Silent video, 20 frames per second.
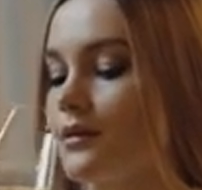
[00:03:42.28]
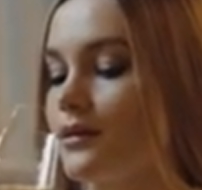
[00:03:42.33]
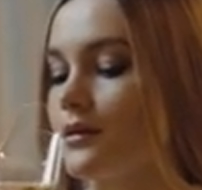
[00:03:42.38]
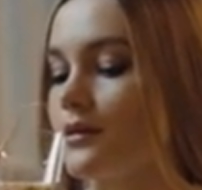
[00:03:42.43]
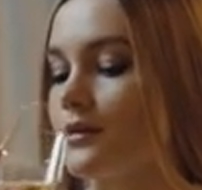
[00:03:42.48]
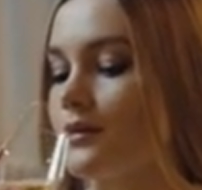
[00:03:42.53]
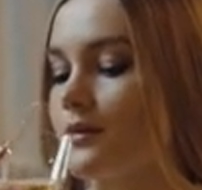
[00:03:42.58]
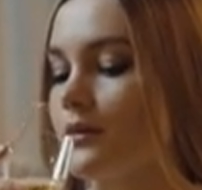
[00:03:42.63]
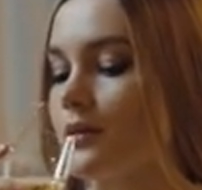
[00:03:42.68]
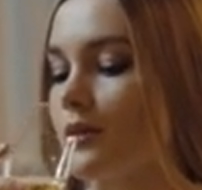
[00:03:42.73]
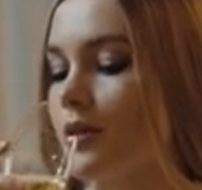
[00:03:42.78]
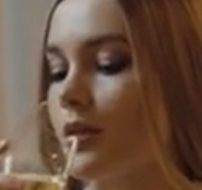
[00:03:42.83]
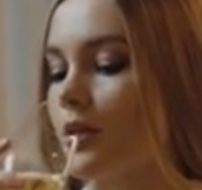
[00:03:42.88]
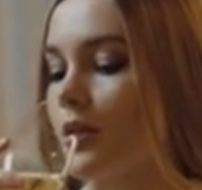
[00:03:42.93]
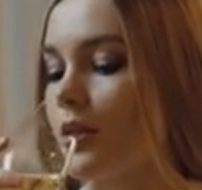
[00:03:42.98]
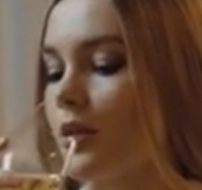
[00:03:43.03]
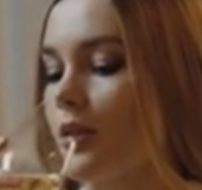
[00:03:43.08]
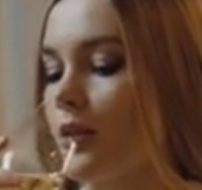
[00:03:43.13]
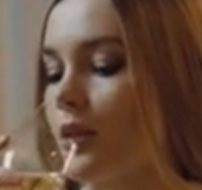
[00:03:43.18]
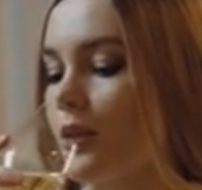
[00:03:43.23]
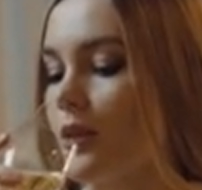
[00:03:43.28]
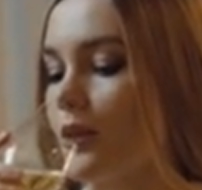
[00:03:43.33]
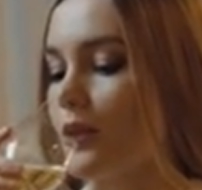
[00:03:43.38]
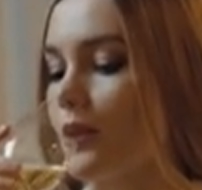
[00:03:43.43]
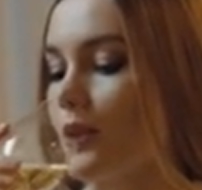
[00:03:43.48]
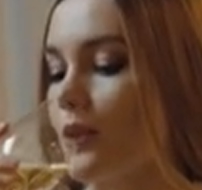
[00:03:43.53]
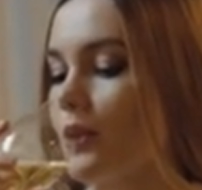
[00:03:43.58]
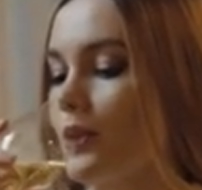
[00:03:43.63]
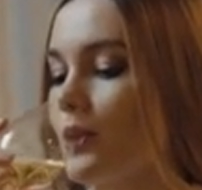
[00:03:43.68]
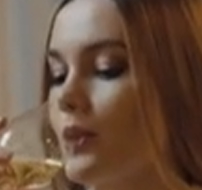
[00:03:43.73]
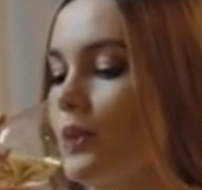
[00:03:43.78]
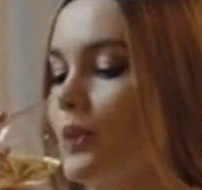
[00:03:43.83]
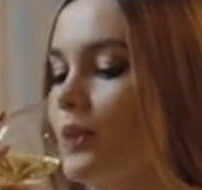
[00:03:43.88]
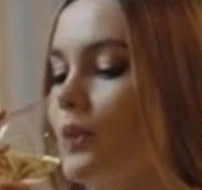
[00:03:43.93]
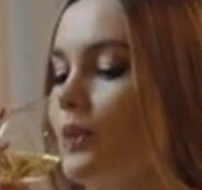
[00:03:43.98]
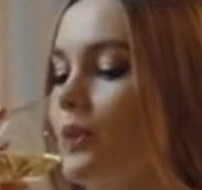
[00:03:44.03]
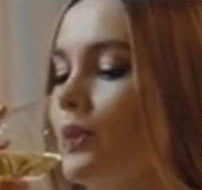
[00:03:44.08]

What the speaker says: (silence)